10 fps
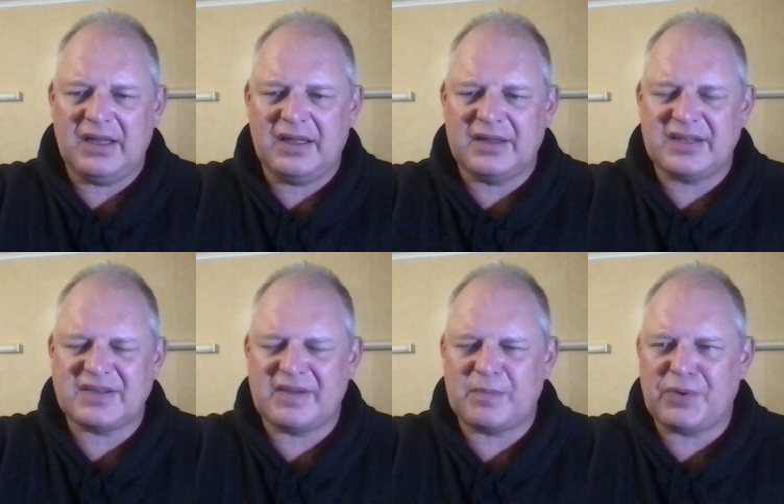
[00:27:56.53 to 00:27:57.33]
There's
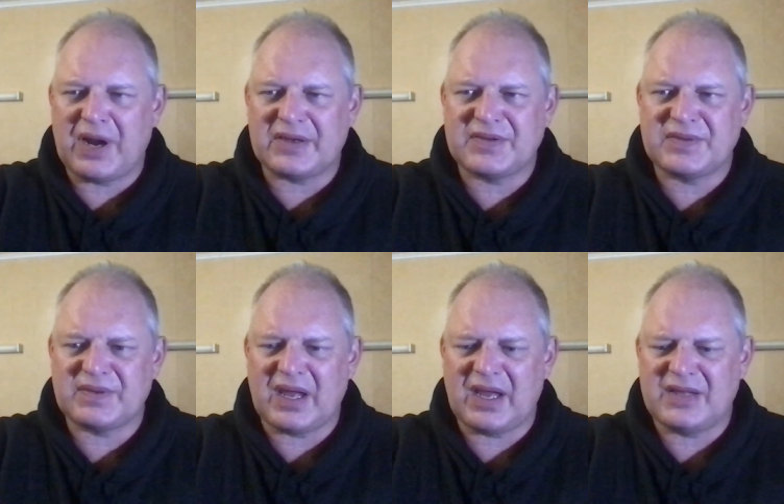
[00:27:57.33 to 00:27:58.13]
a product
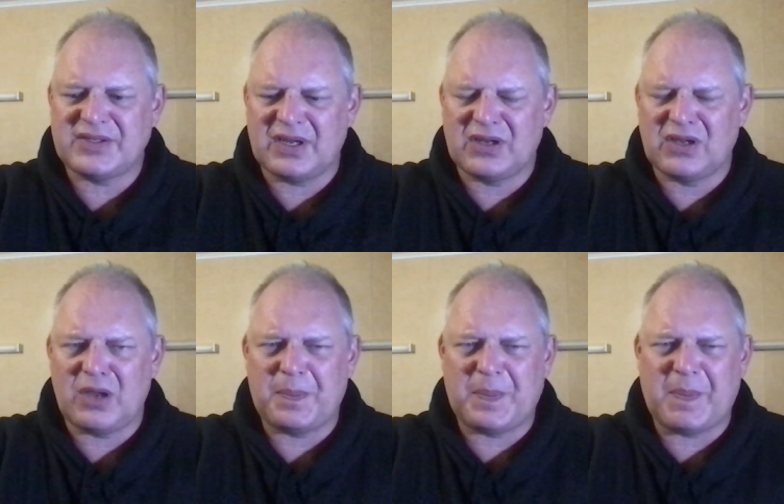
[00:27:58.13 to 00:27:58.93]
at
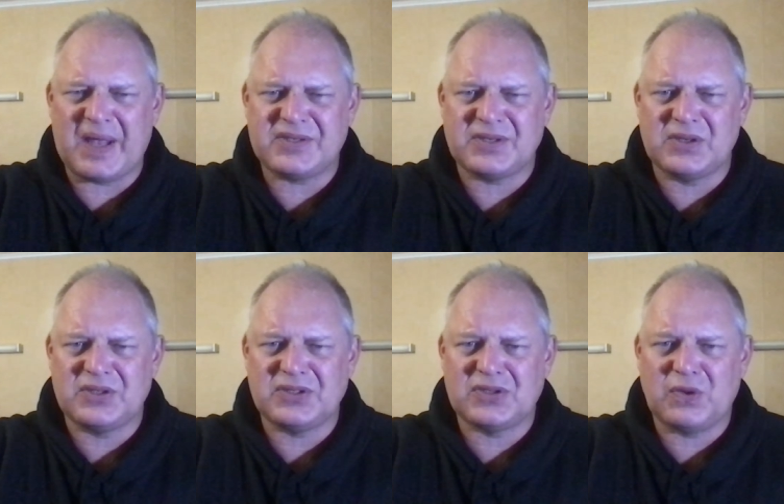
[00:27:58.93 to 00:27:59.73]
Globe Pest
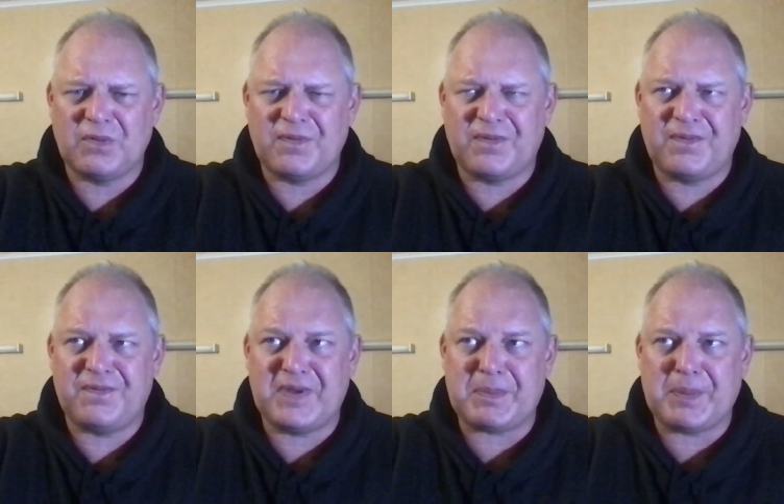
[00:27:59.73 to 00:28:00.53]
Solutions called
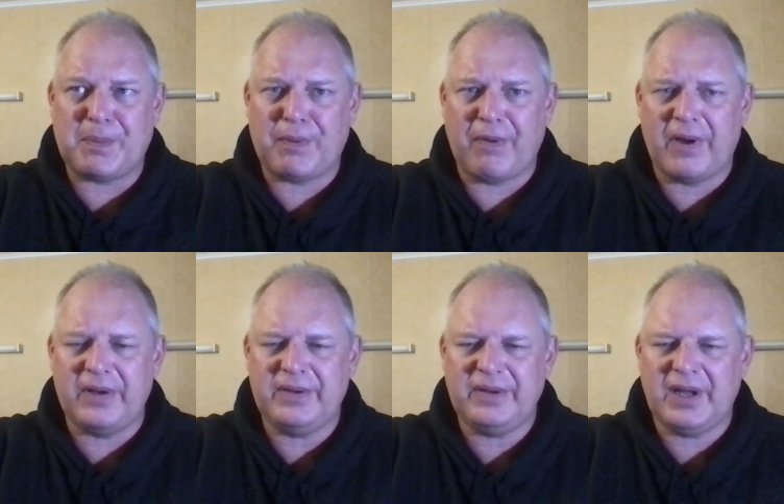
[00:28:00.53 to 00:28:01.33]
Fit Pro
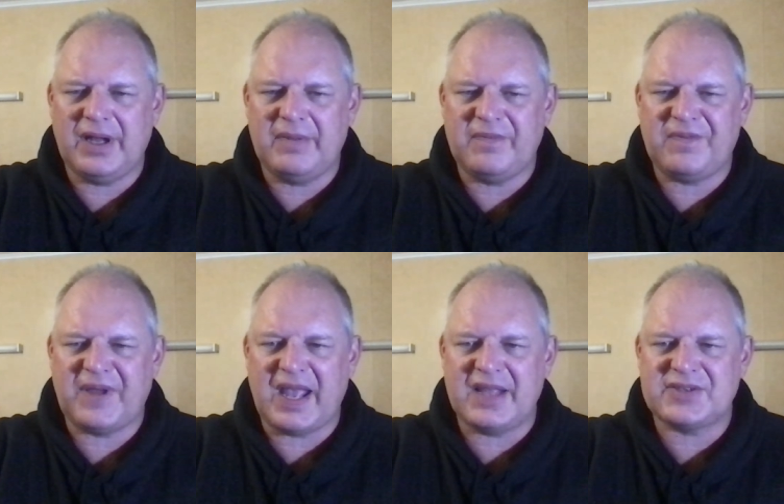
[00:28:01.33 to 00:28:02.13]
for
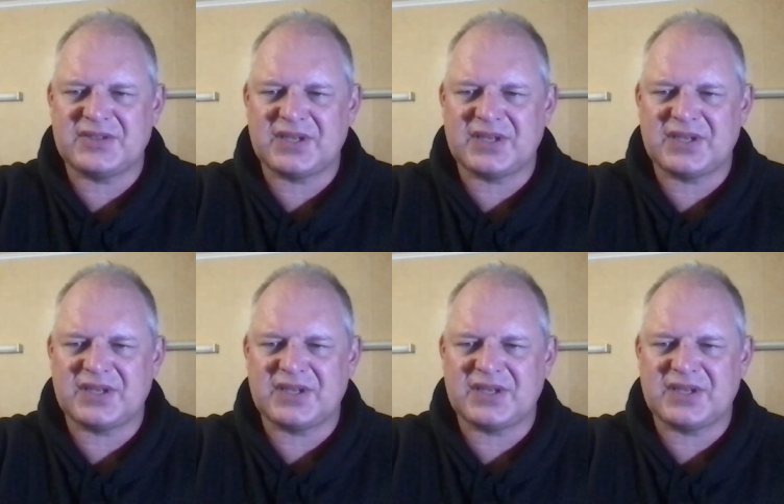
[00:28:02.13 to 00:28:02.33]
ants.